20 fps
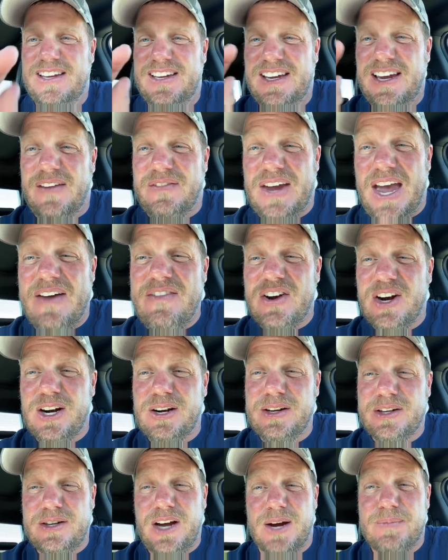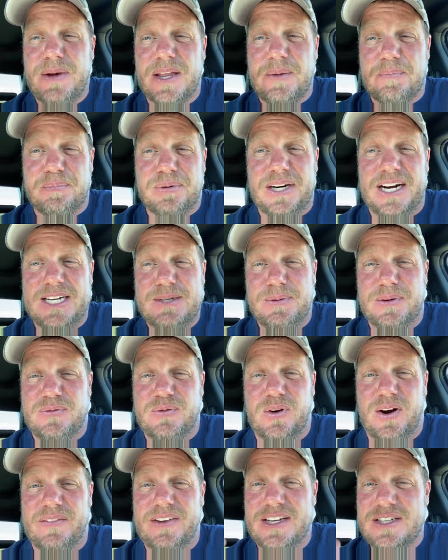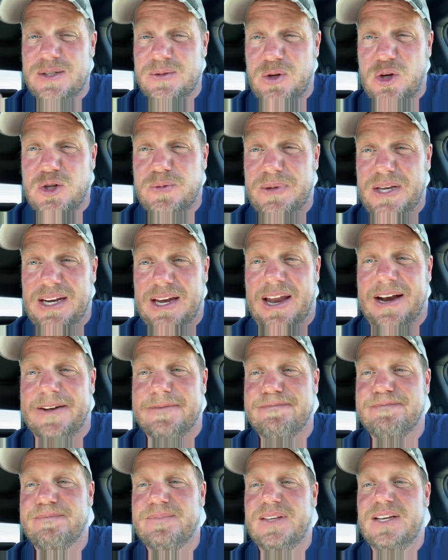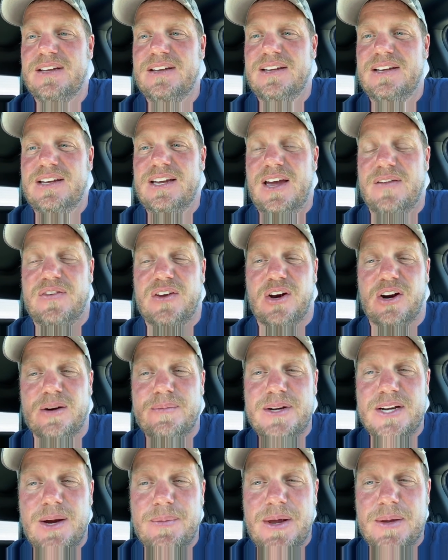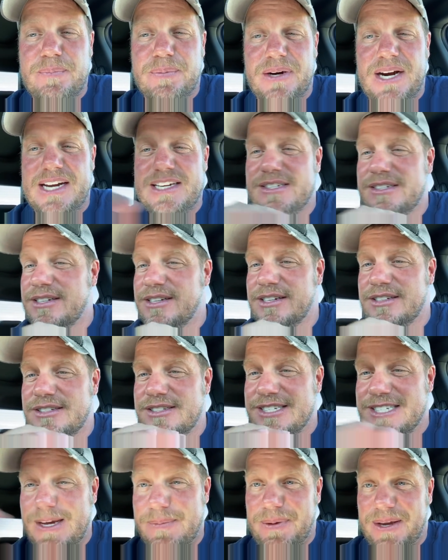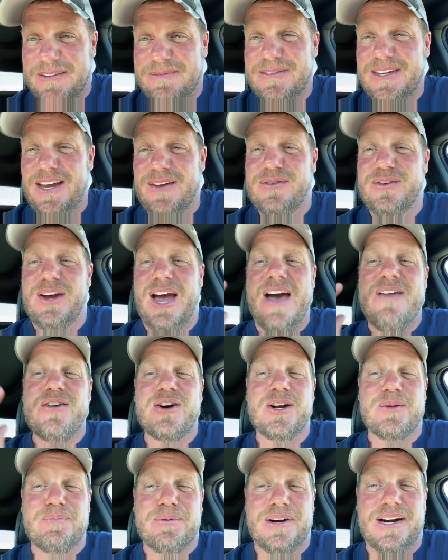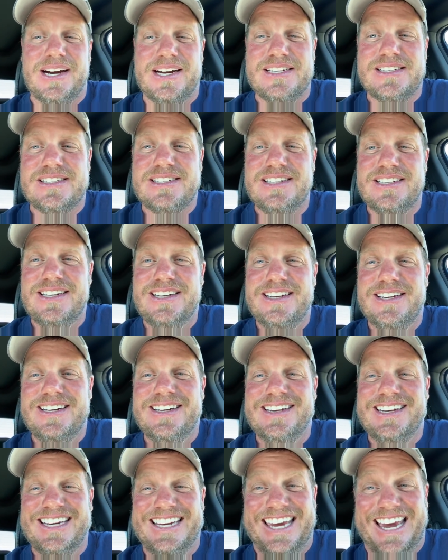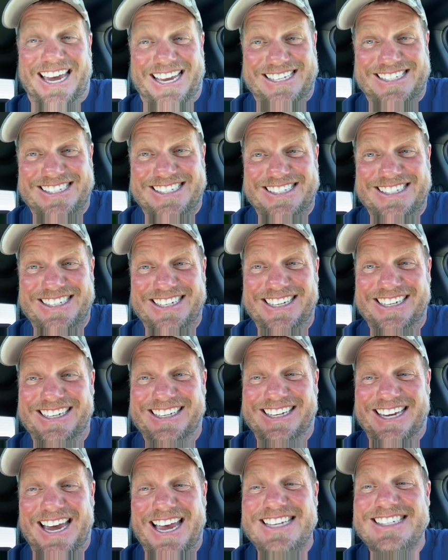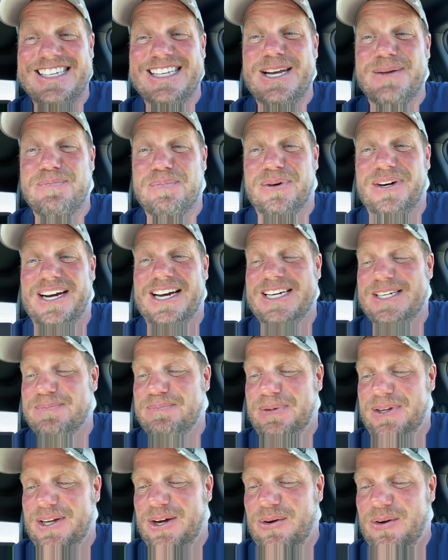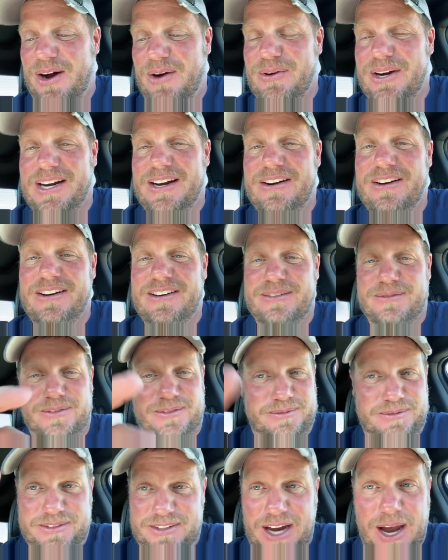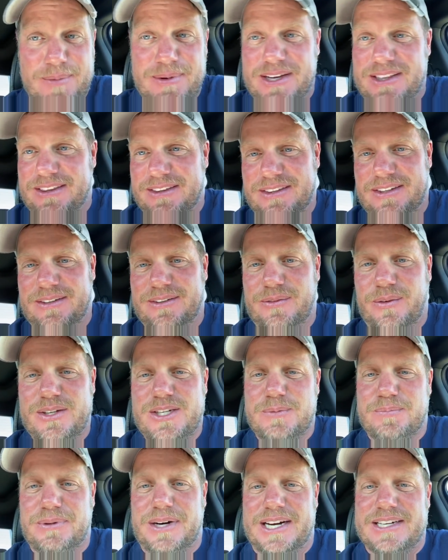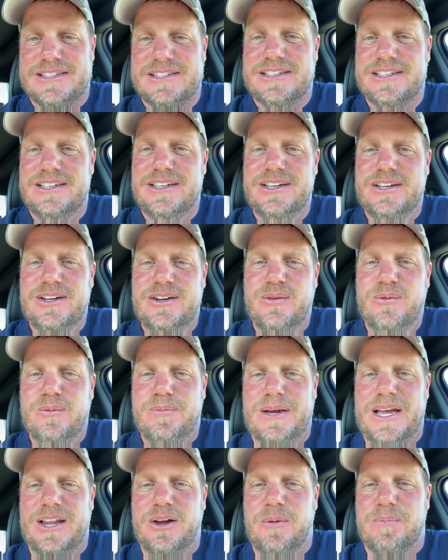if you haven't heard me talk about the price before, I've done some social media on it. If you heard me talk about the price, zip it. If you haven't heard the price, guess. Guess in the price below. I want to hear you comment. What's your price? Play a little